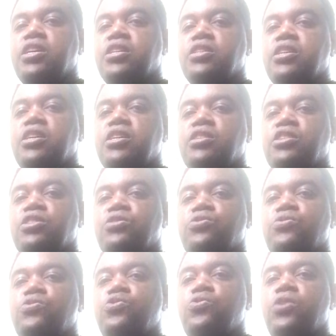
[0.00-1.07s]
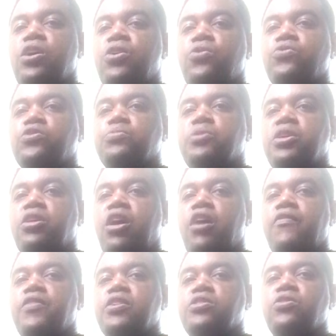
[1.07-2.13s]
need to just do her own
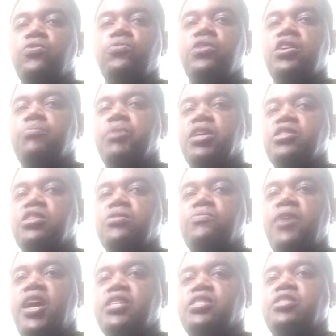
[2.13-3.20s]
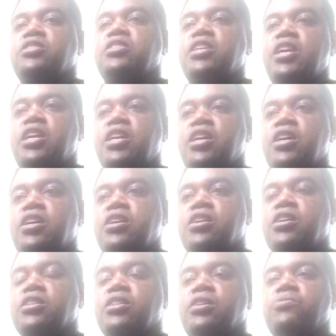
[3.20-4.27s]
spinoff and don't worry about these ratchet chicks.
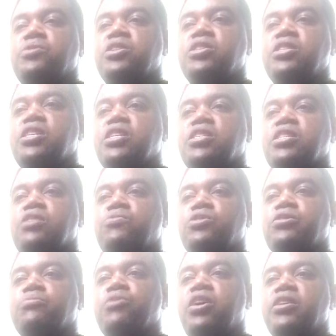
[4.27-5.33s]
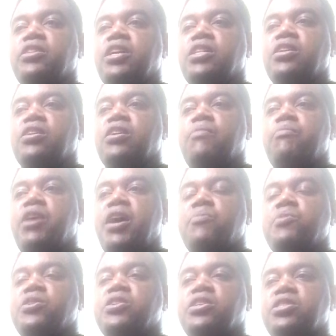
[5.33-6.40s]
Because at least CeCe was smart not to come back
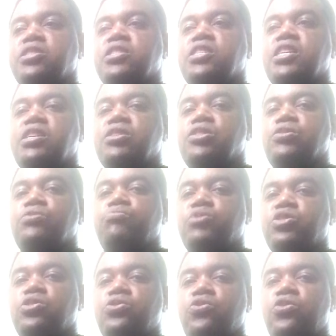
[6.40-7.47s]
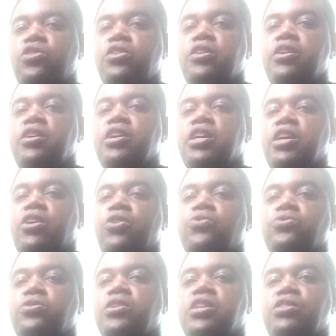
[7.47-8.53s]
because she's mature and
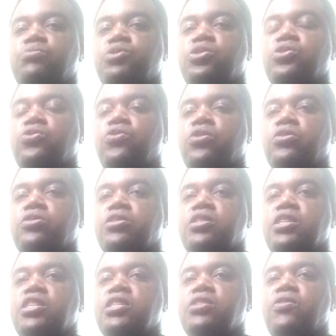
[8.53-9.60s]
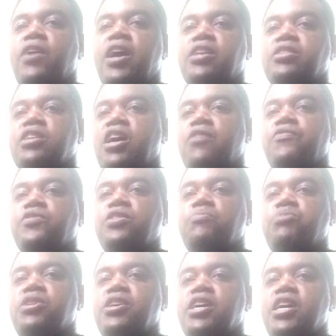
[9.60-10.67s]
OG is mature. She don't have time for the
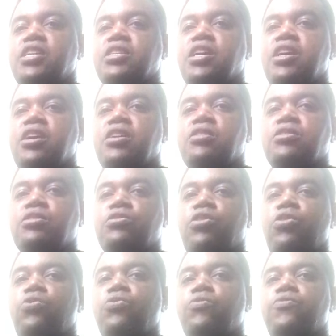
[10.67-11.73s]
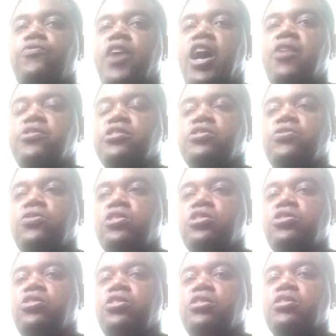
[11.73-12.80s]
BS. This whole virus
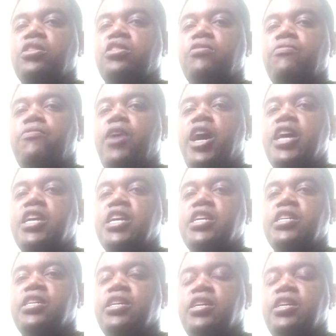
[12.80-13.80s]
going on and the riot.